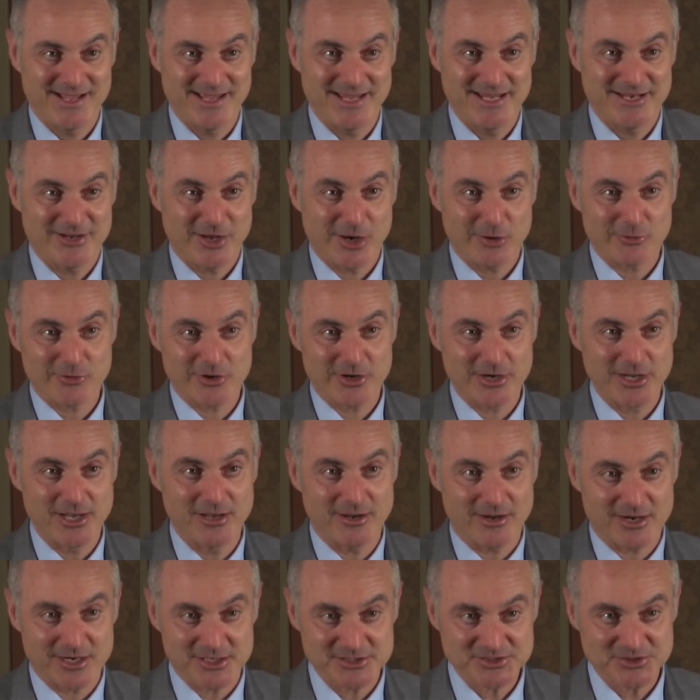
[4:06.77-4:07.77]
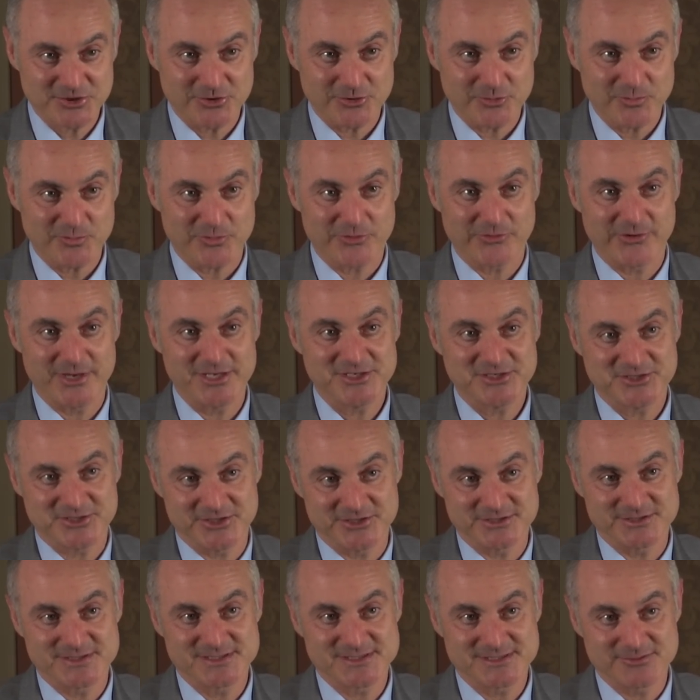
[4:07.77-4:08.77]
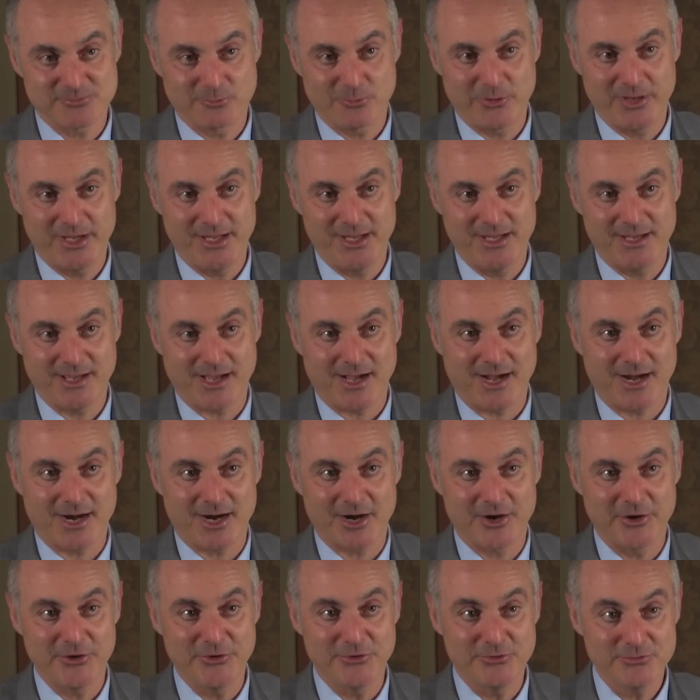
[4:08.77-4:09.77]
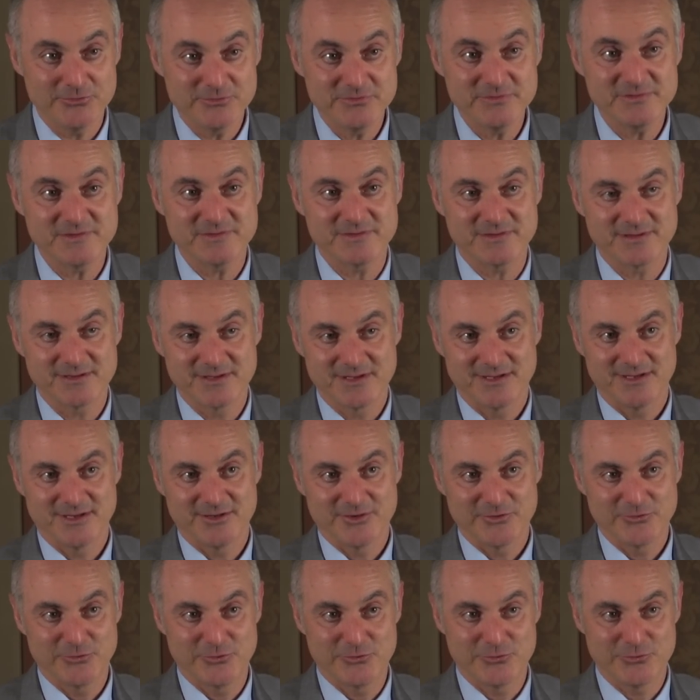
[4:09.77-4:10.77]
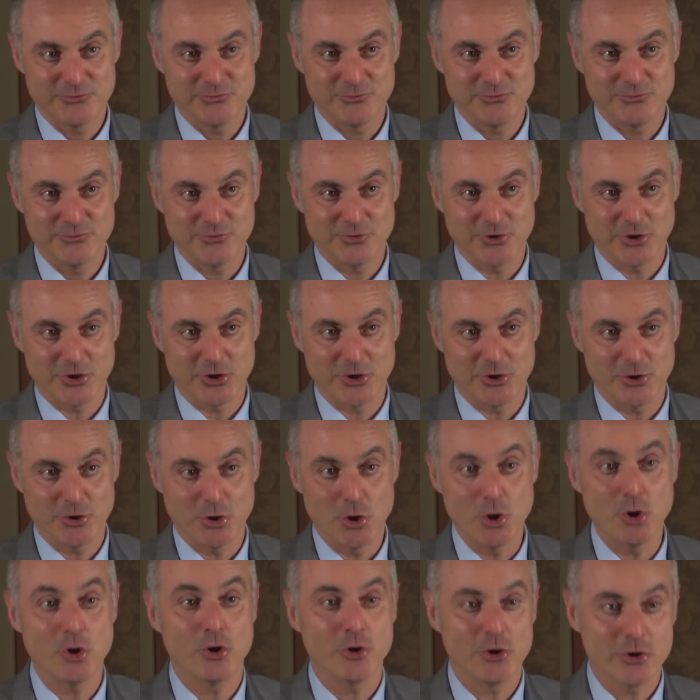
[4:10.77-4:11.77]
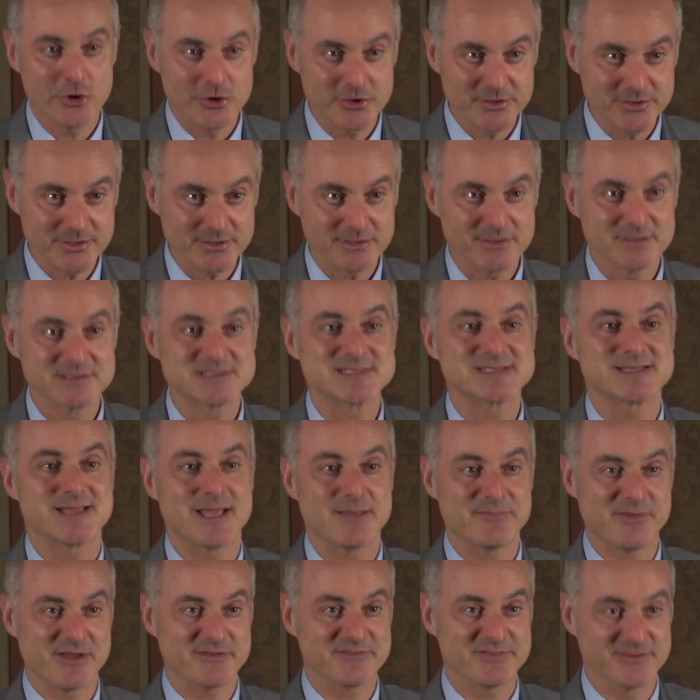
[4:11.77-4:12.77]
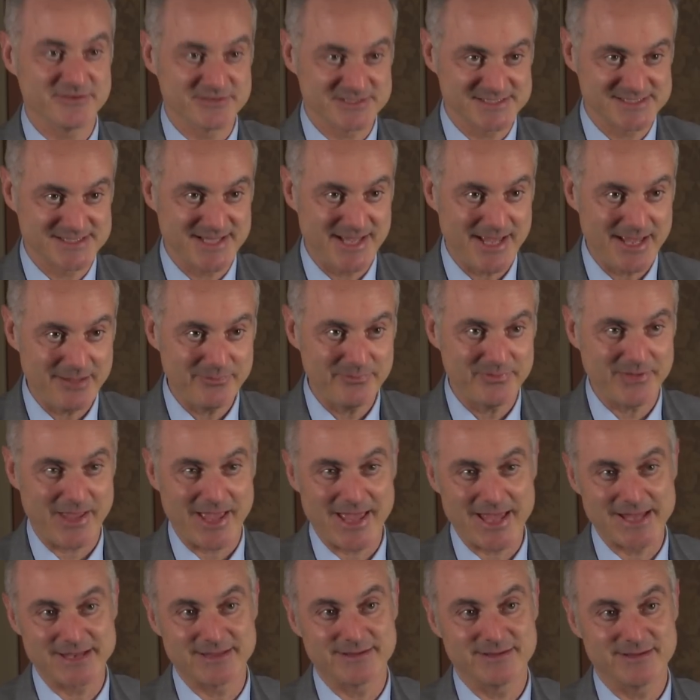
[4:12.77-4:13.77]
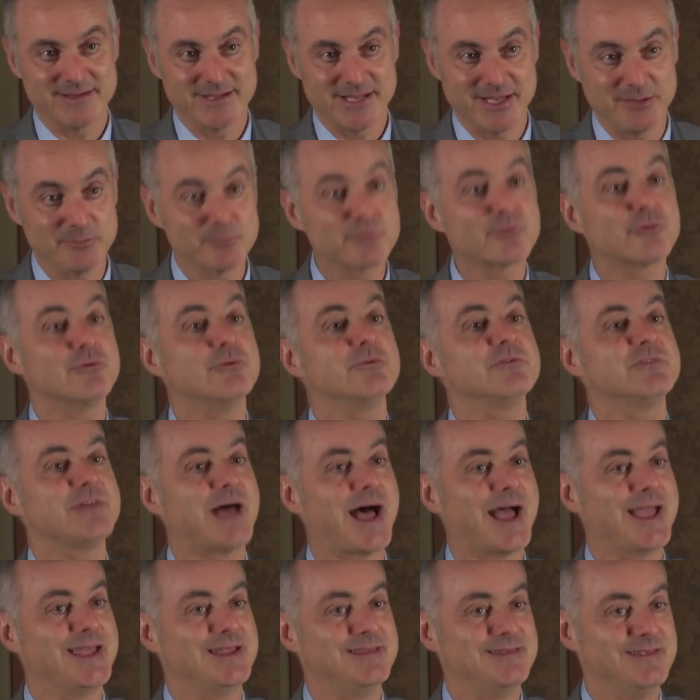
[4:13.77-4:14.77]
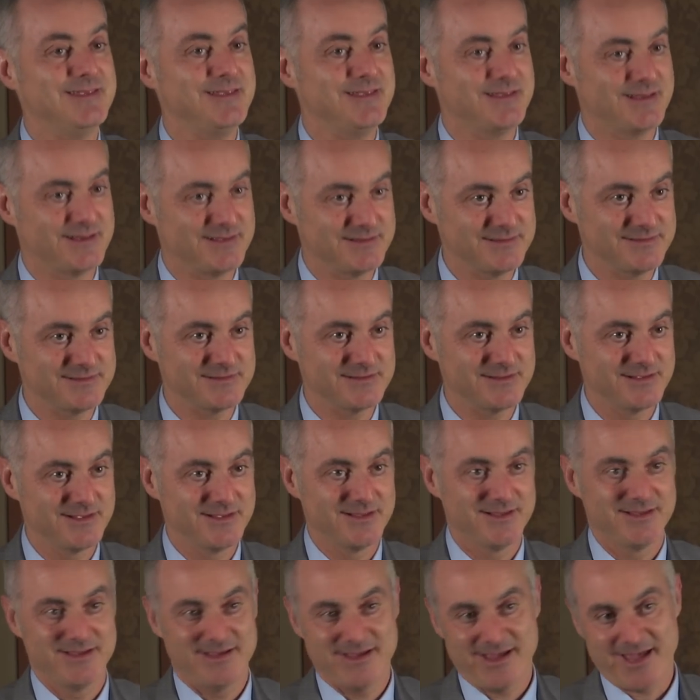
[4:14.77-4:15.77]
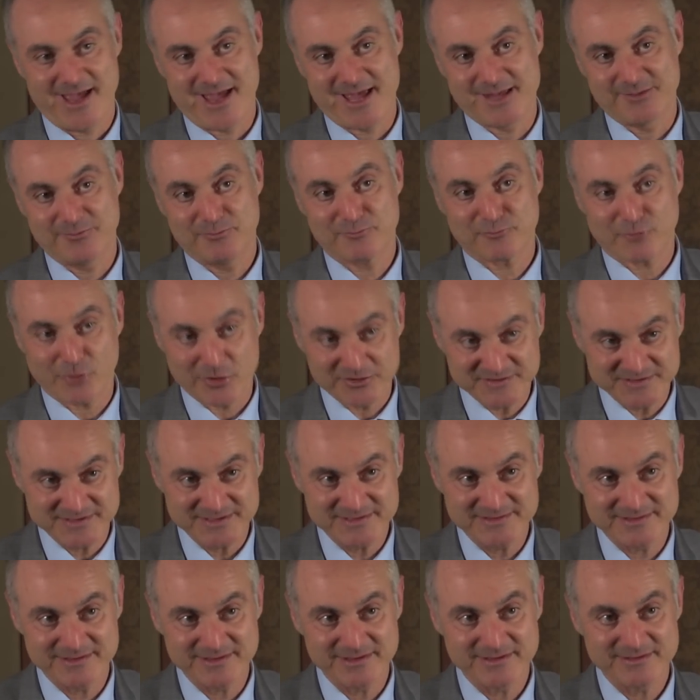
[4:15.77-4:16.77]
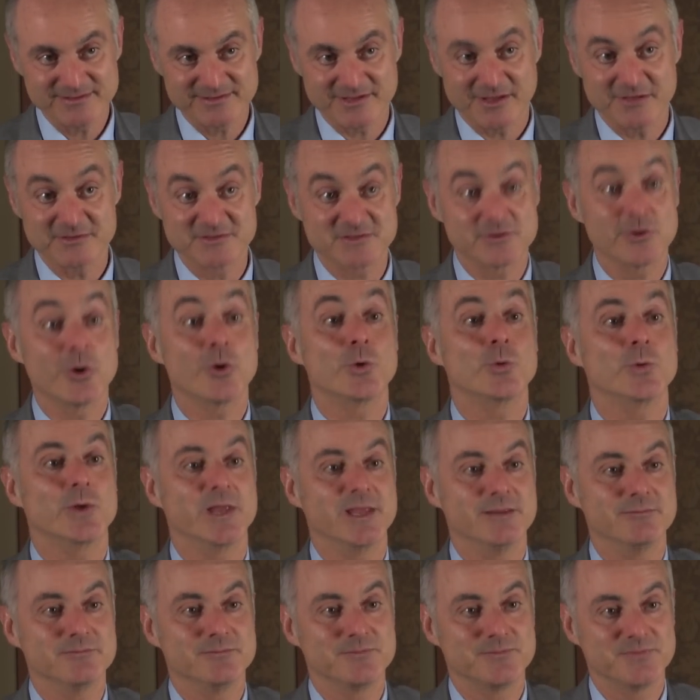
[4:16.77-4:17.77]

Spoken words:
In our large corporations, we are used to learn step after step and improve ideas and processes slowly.